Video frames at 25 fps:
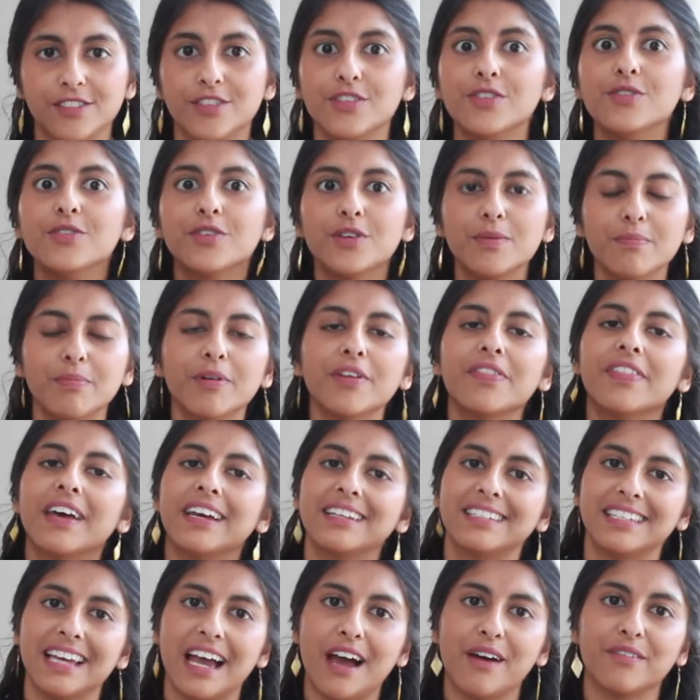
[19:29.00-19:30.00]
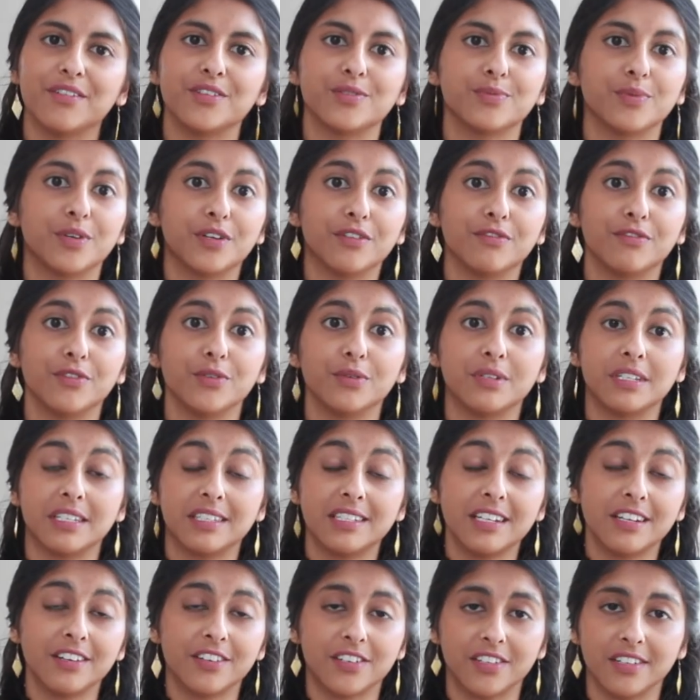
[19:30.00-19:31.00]
So you can put that down as one of your
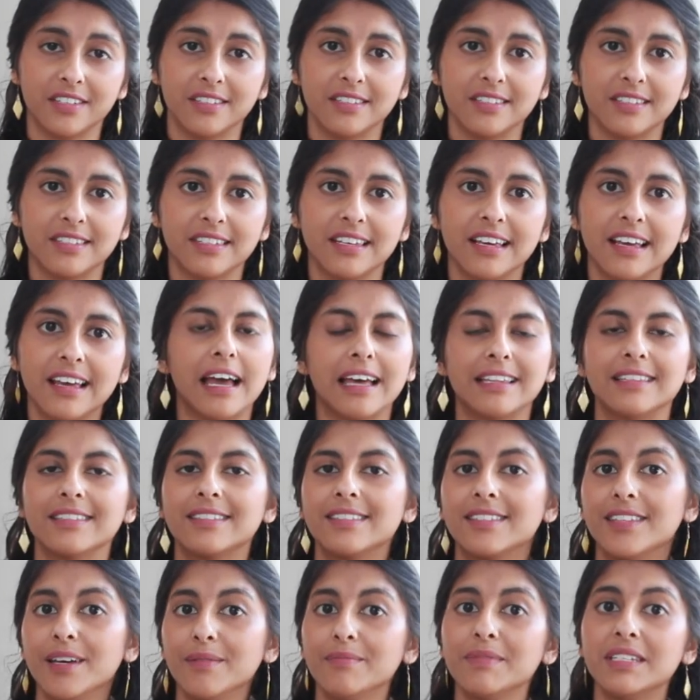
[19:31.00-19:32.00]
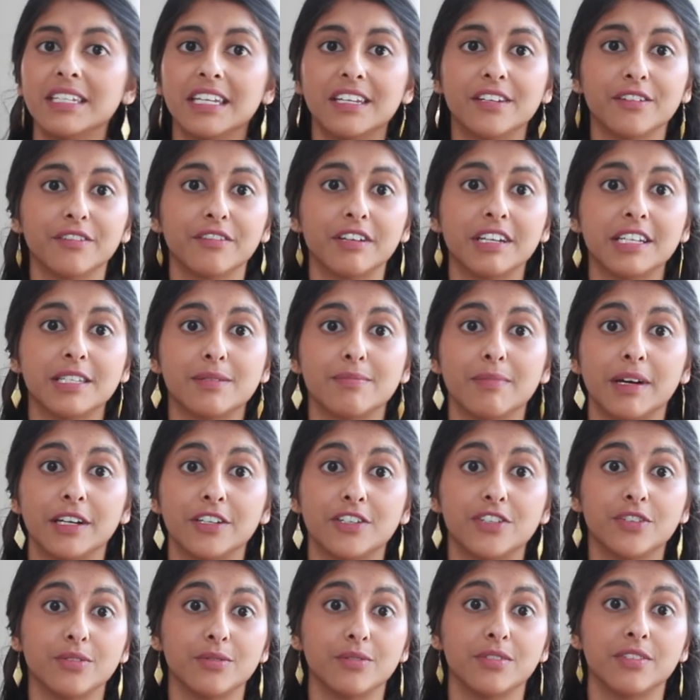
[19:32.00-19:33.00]
distinctions. And some deaneries
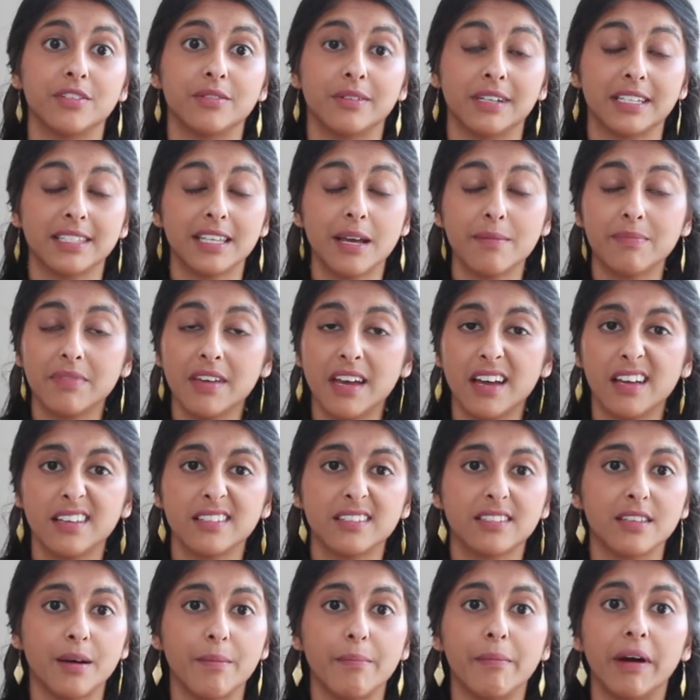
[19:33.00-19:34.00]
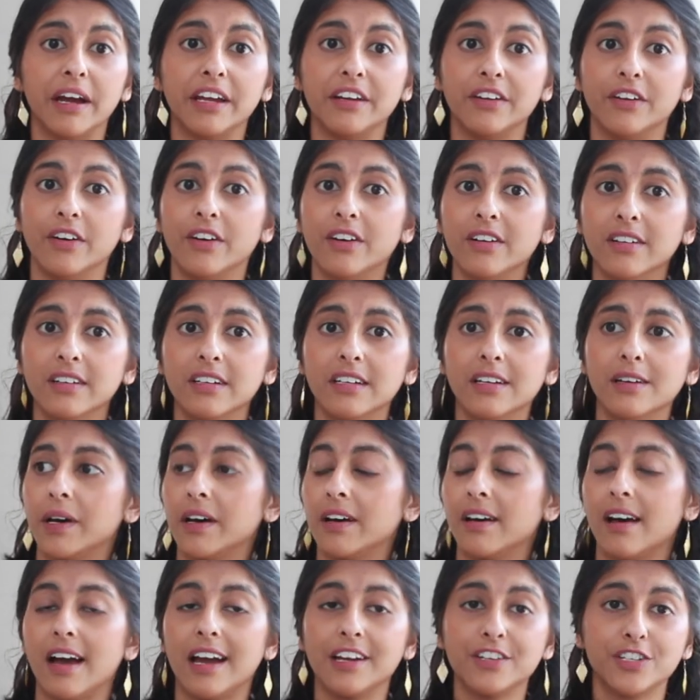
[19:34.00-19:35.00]
might choose to accept that, some might not,
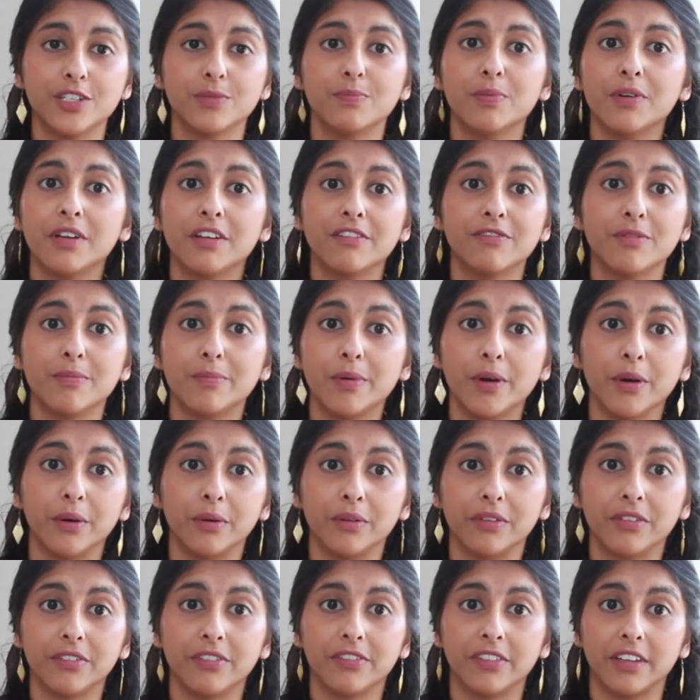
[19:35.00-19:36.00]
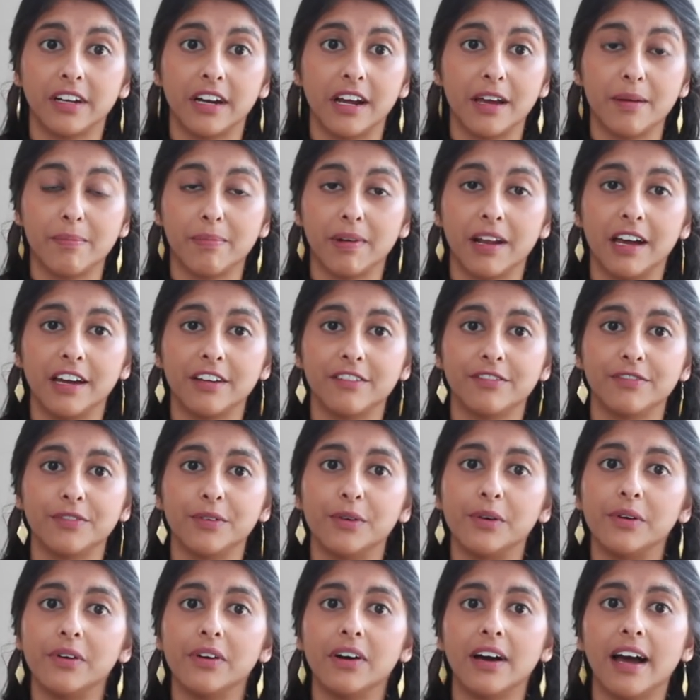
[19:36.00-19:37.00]
but I just put it for both that I applied
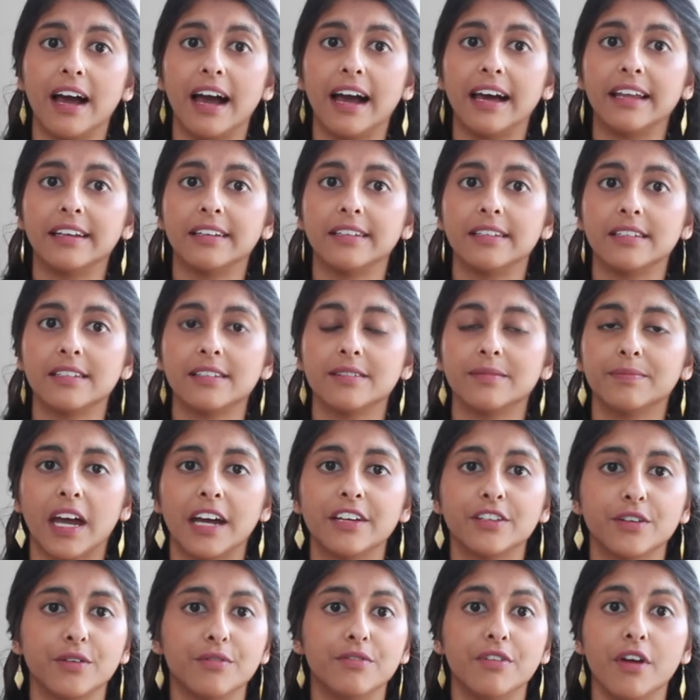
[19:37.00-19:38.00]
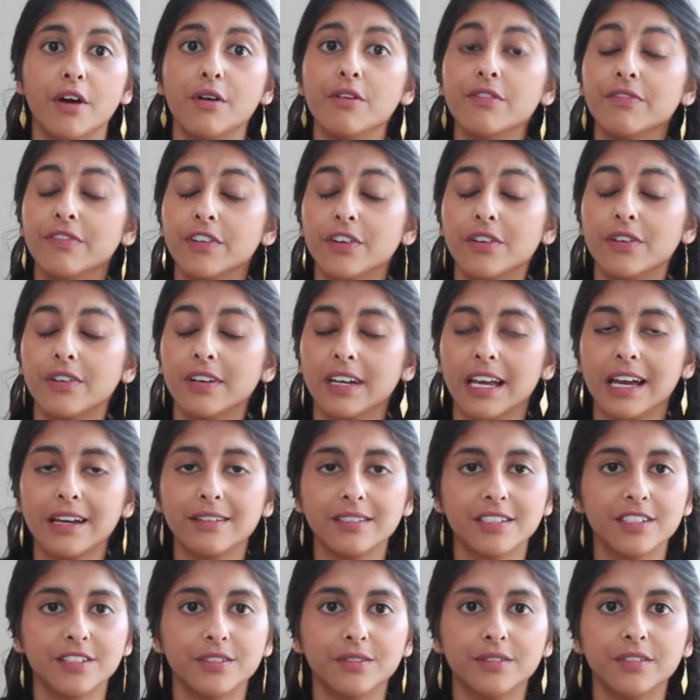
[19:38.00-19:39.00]
for, and I don't know if it got
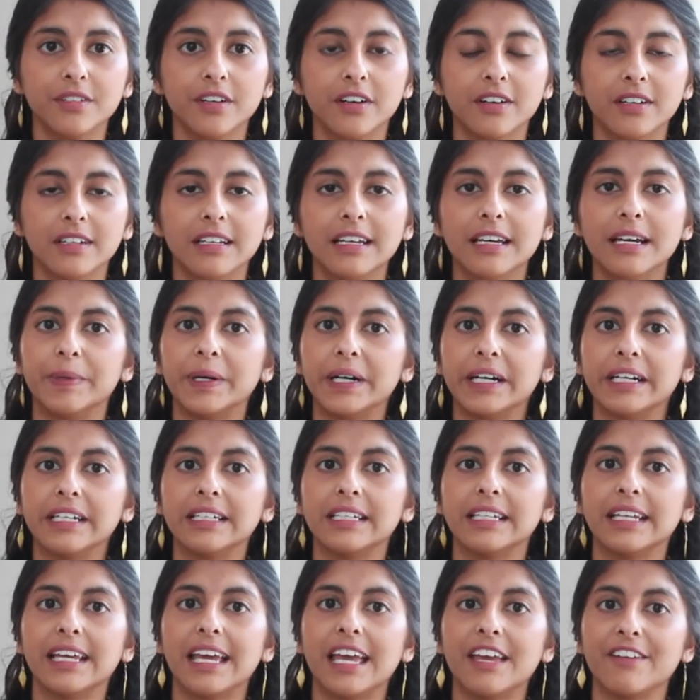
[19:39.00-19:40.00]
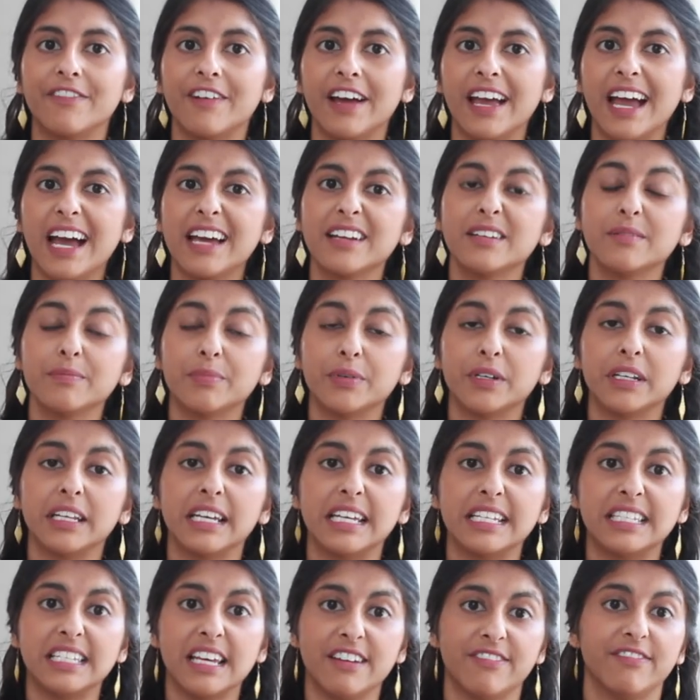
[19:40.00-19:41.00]
counted or not, but if I hadn't put
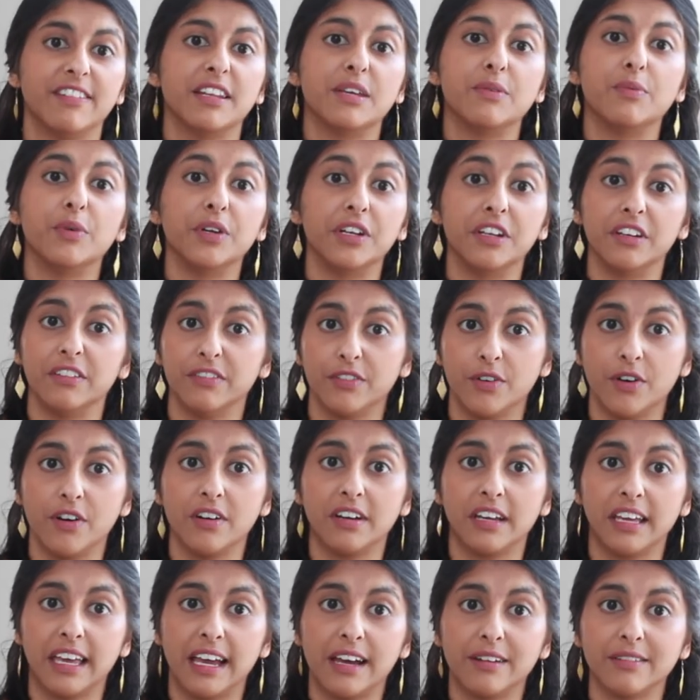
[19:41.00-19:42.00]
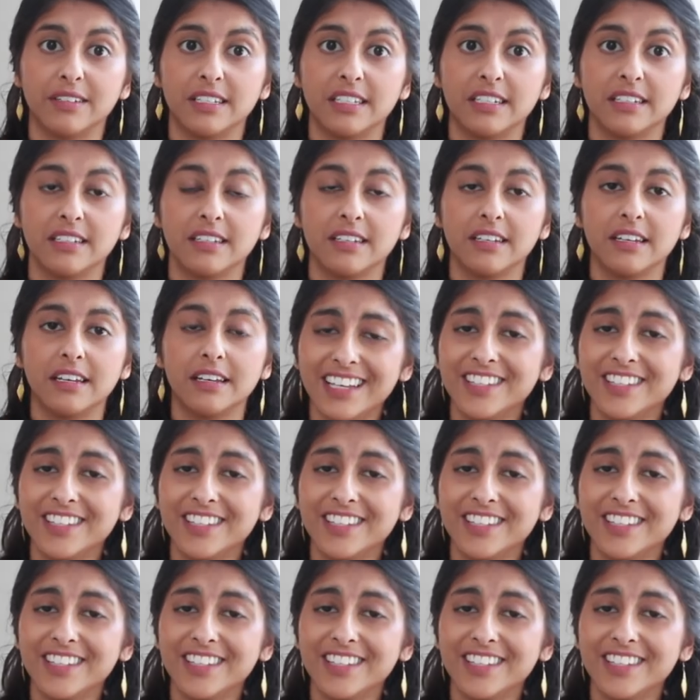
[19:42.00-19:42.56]
it, it definitely wouldn't have gotten counted.